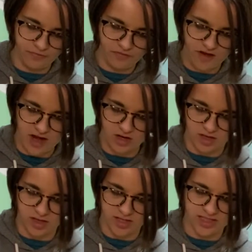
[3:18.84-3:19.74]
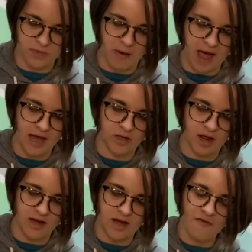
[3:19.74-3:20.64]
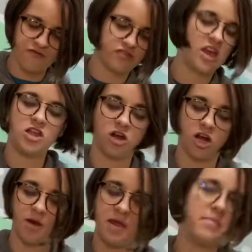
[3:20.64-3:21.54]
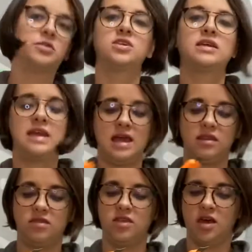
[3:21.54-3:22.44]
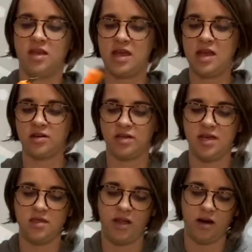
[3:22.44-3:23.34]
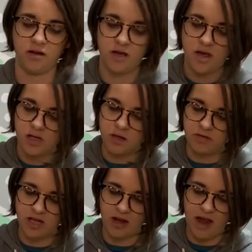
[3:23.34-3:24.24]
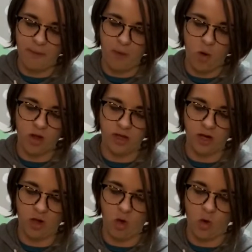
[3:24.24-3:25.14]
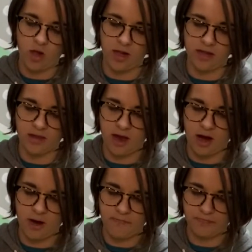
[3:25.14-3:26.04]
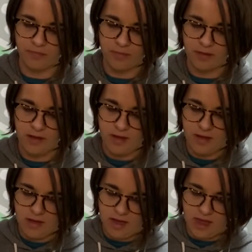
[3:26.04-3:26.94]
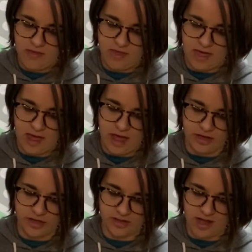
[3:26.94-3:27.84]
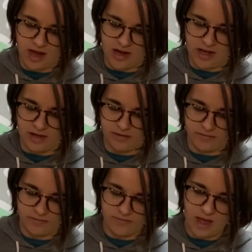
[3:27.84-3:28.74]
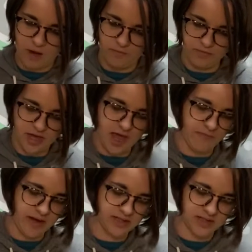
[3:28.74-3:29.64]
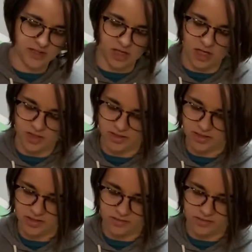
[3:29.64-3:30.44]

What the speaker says: find a good little spot, enough that you're going to be able to get the candle in there. So I'm just going to kind of poke a little hole in there, and then just kind of take my scissors